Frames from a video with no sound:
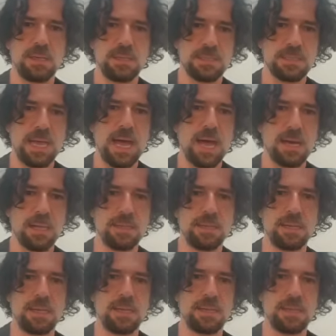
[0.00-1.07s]
start
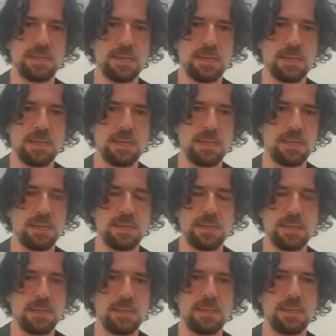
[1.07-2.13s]
and
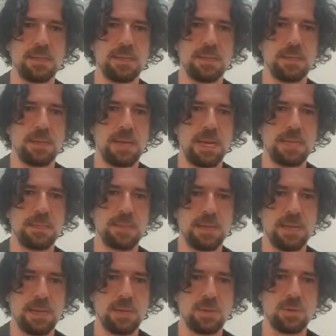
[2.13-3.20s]

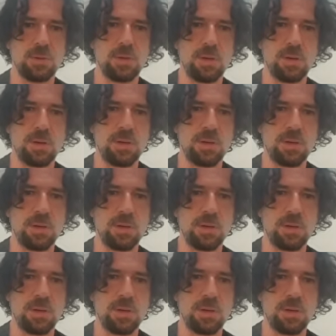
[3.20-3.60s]
iterator